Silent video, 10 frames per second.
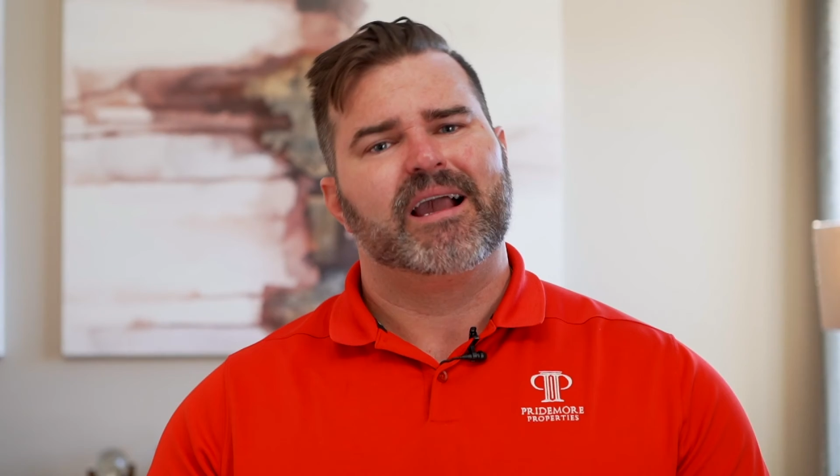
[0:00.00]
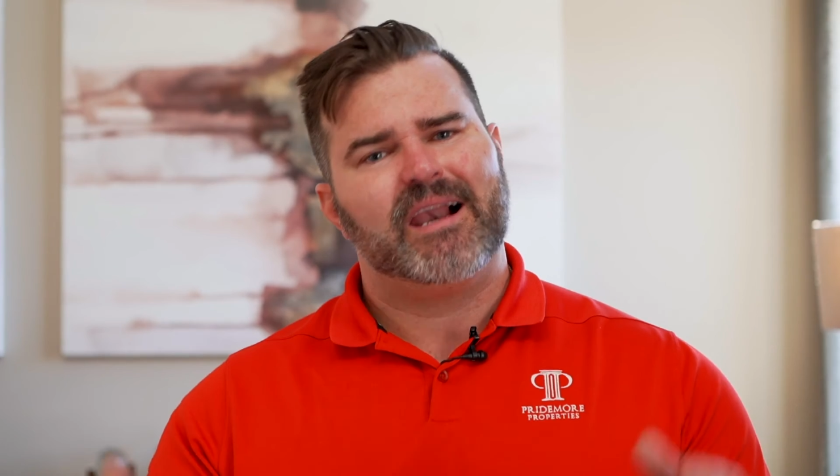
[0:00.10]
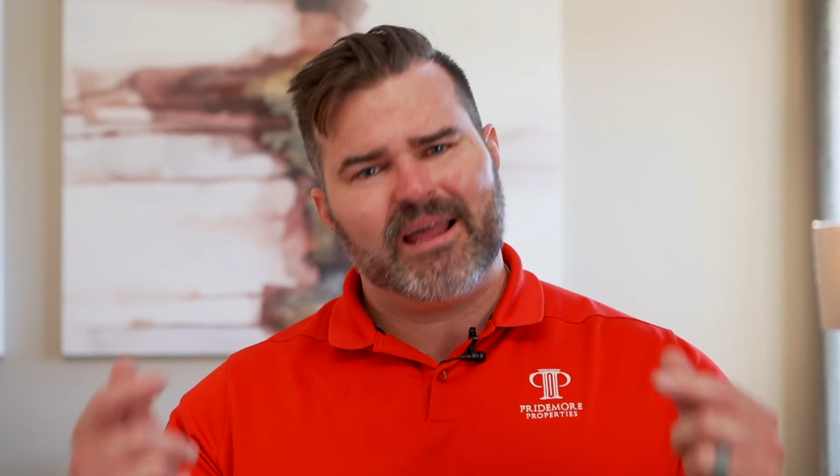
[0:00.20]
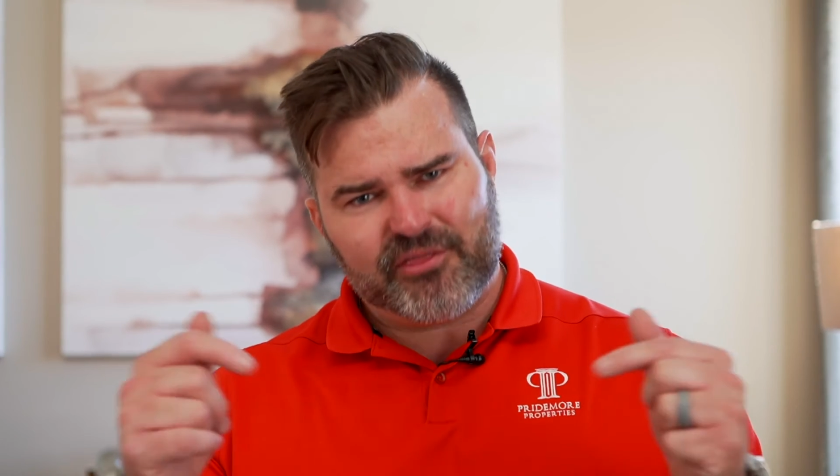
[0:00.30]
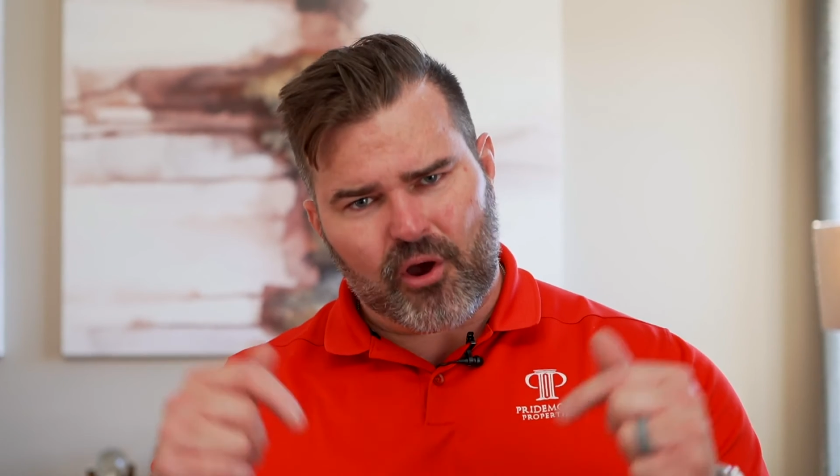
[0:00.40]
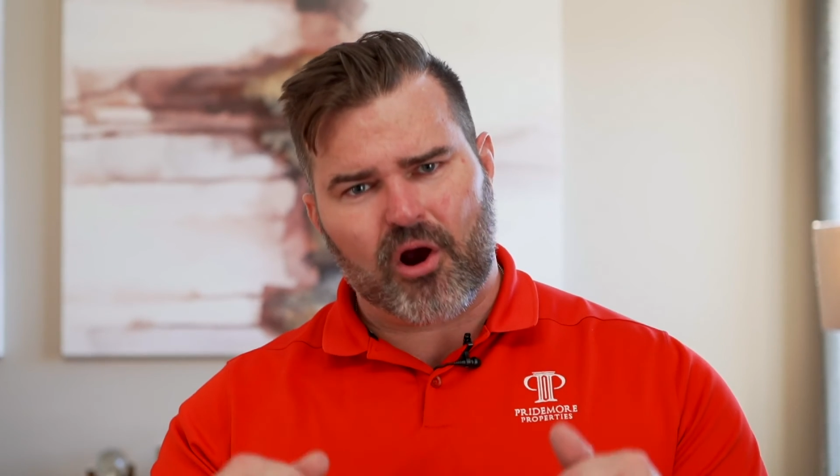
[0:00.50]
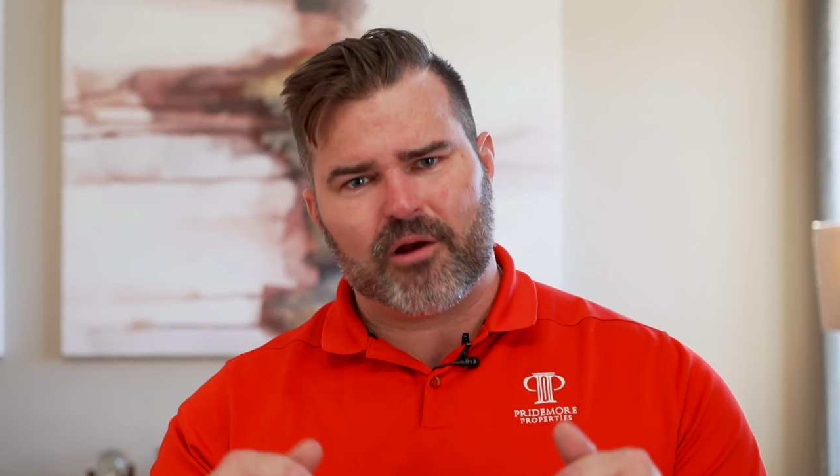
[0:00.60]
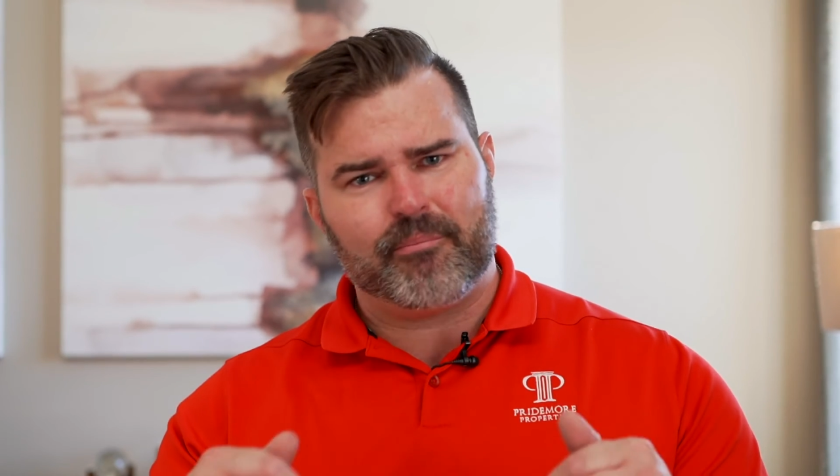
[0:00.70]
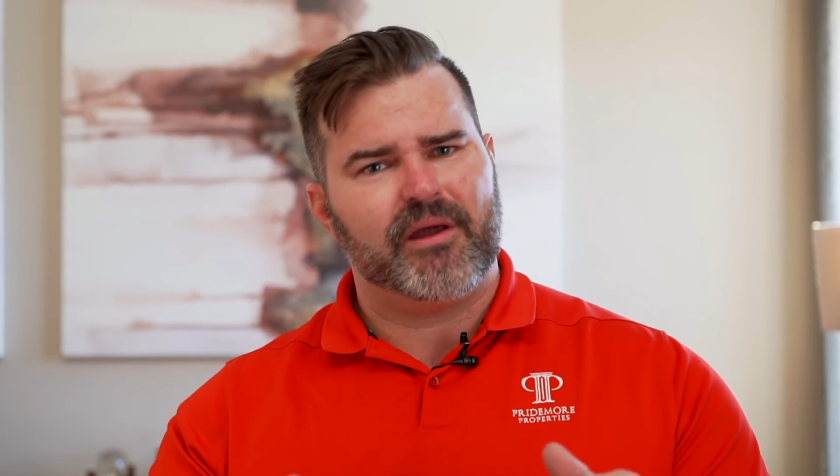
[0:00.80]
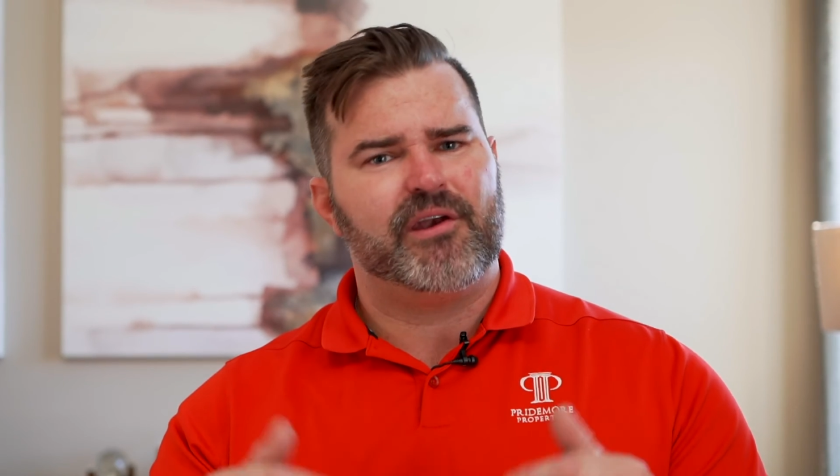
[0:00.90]
Click the
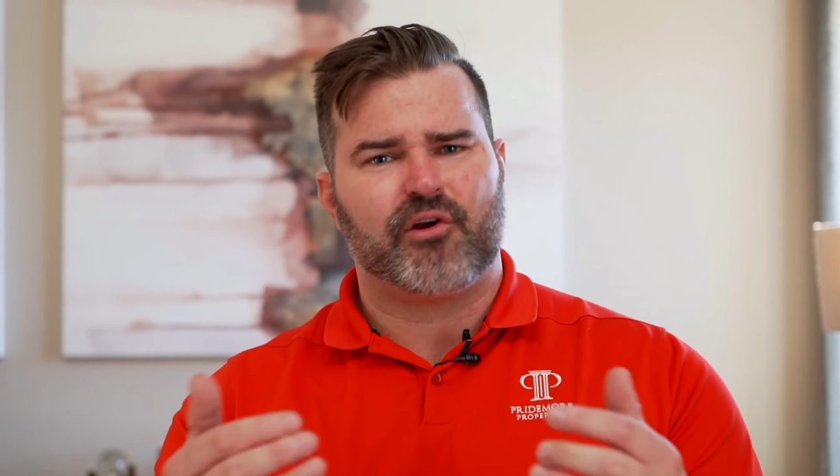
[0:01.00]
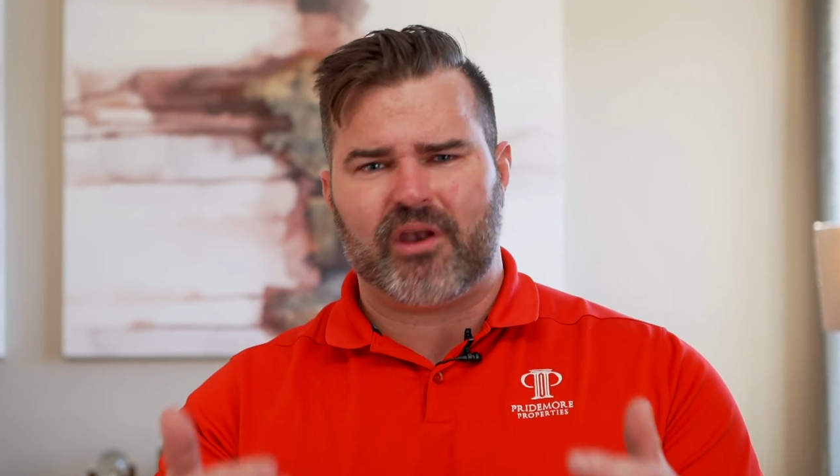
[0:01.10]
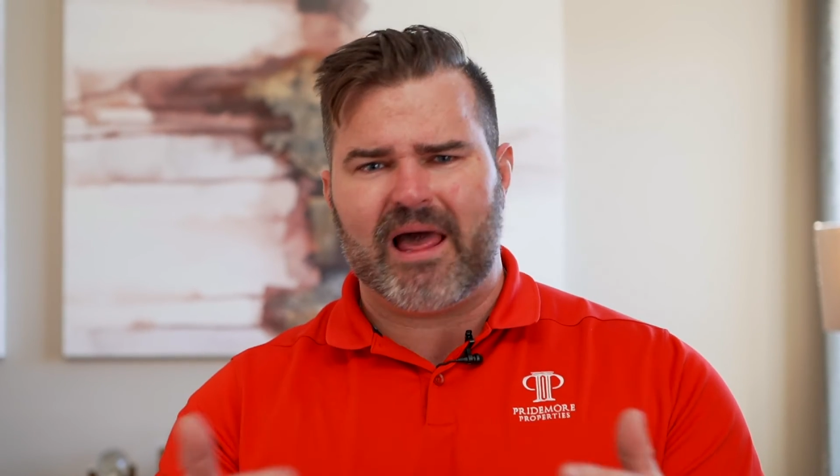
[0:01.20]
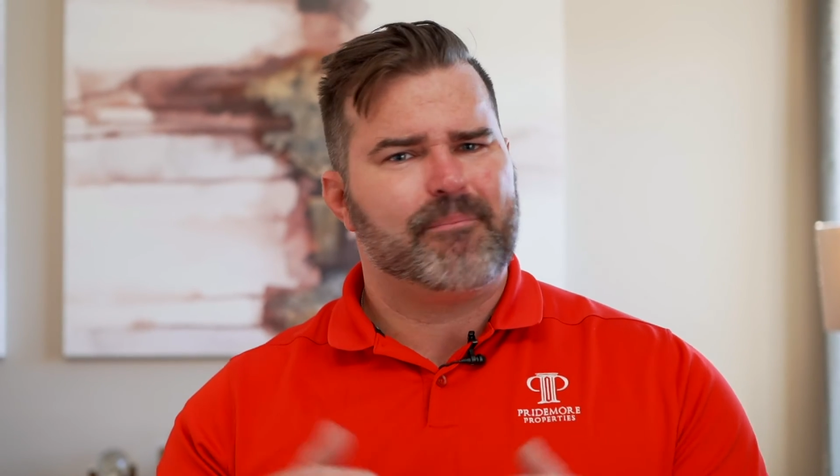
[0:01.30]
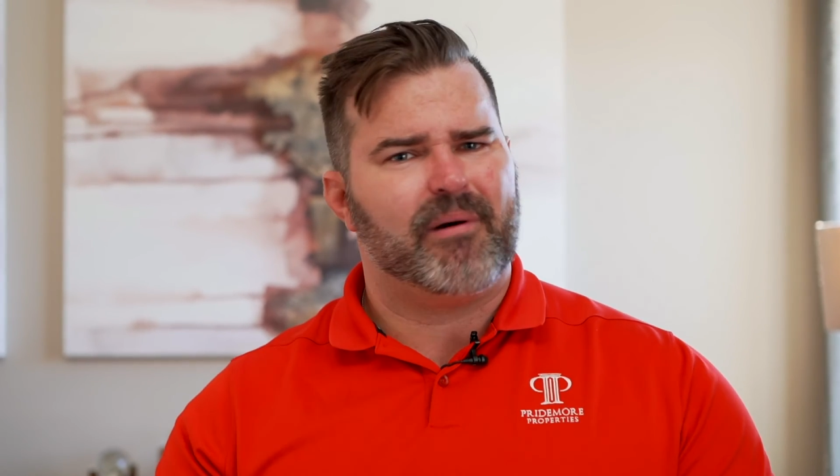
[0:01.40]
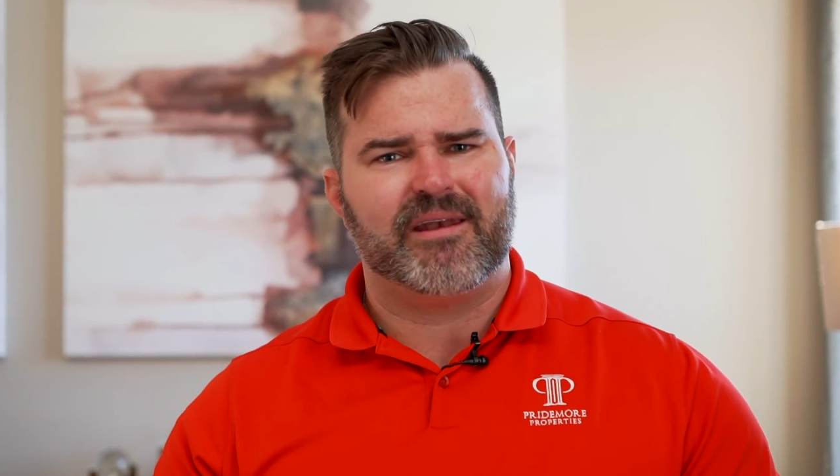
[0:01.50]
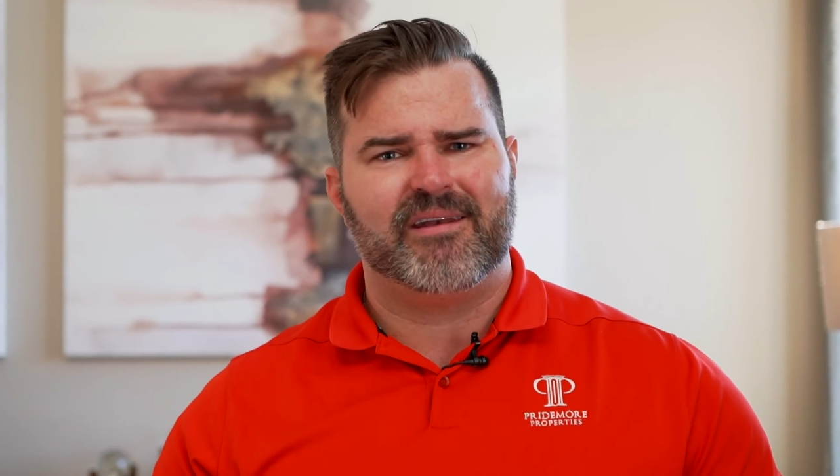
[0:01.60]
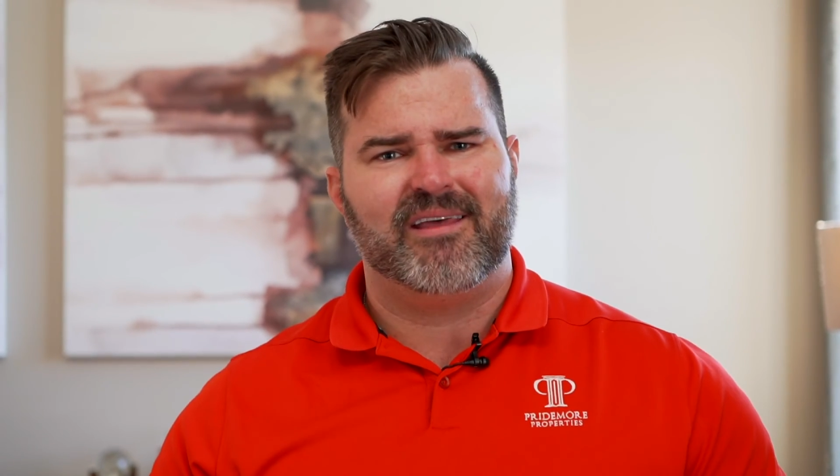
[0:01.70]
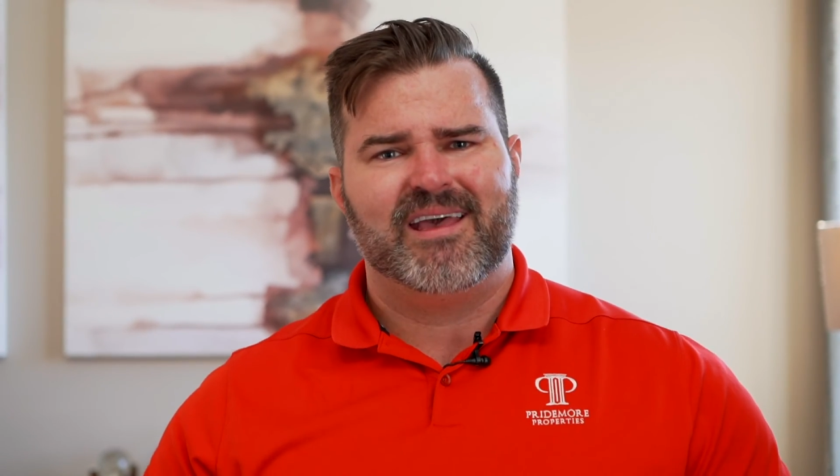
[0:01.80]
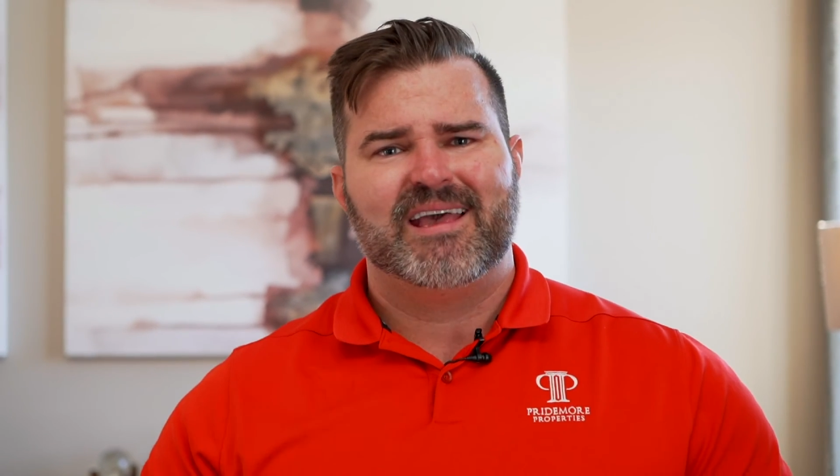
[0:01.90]
heart button or like button,